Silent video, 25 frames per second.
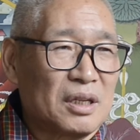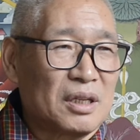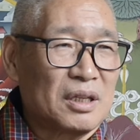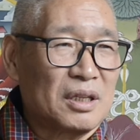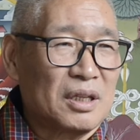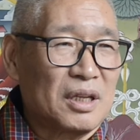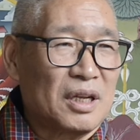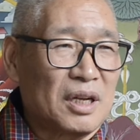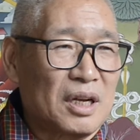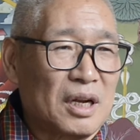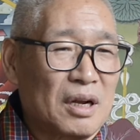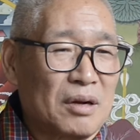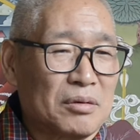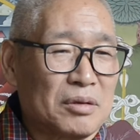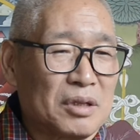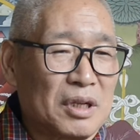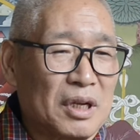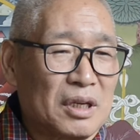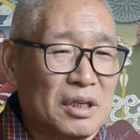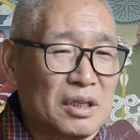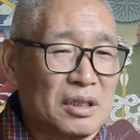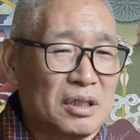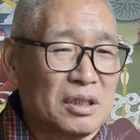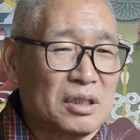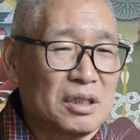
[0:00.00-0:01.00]
Then
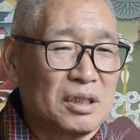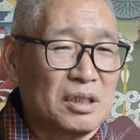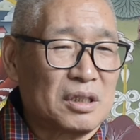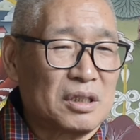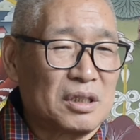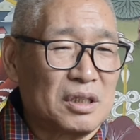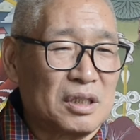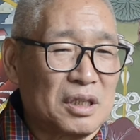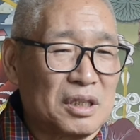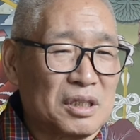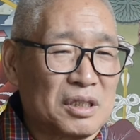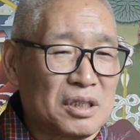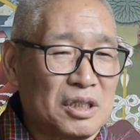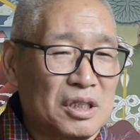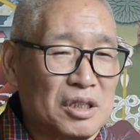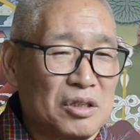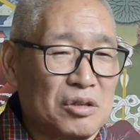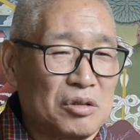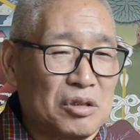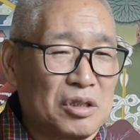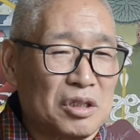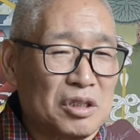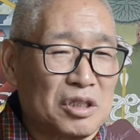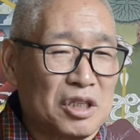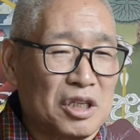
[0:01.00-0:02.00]
after that, just
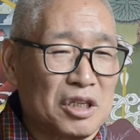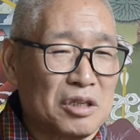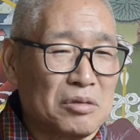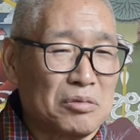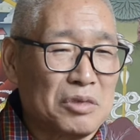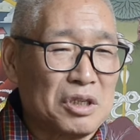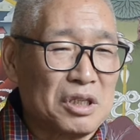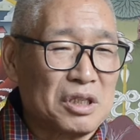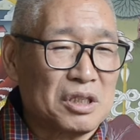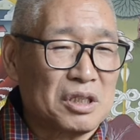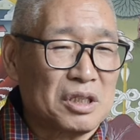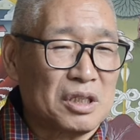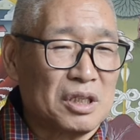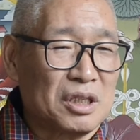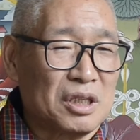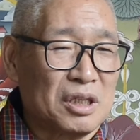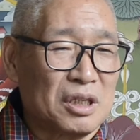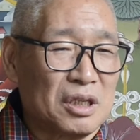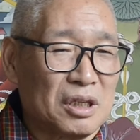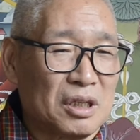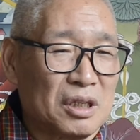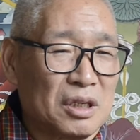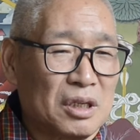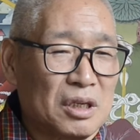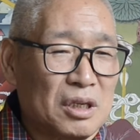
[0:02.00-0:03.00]
into the Trade Ministry,
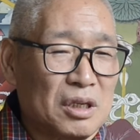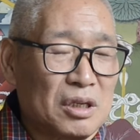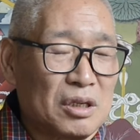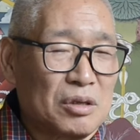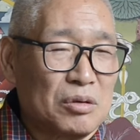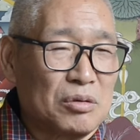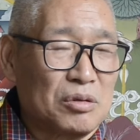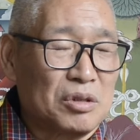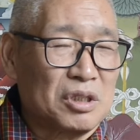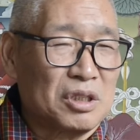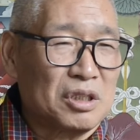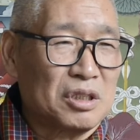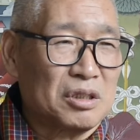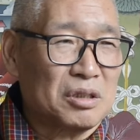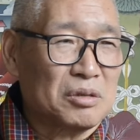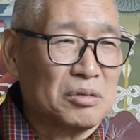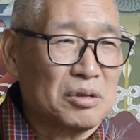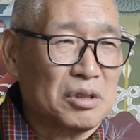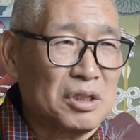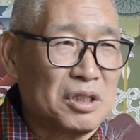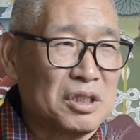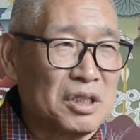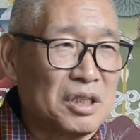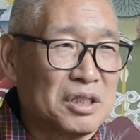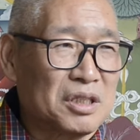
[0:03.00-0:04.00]
which is
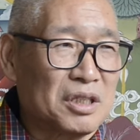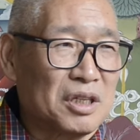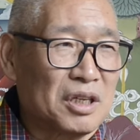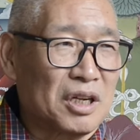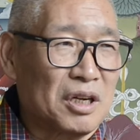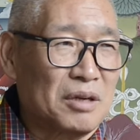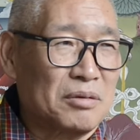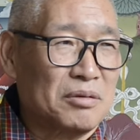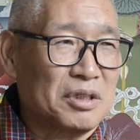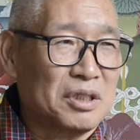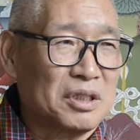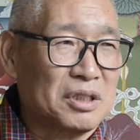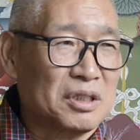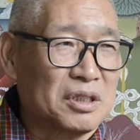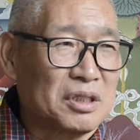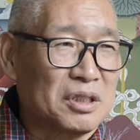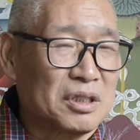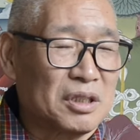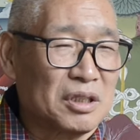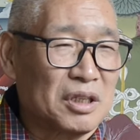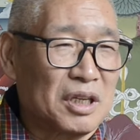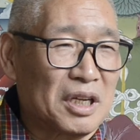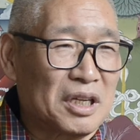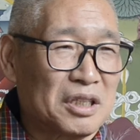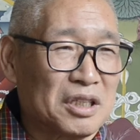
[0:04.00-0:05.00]
Industrial Commerce.
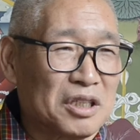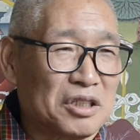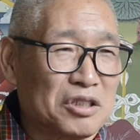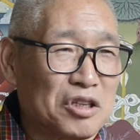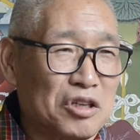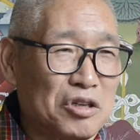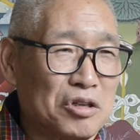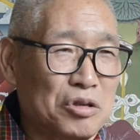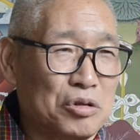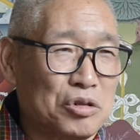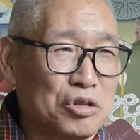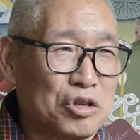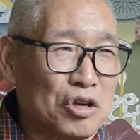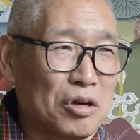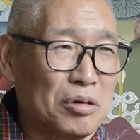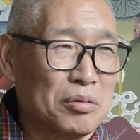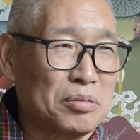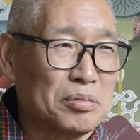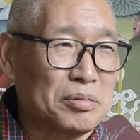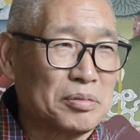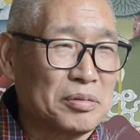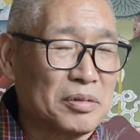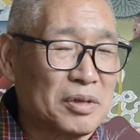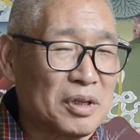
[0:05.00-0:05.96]
was also a new job.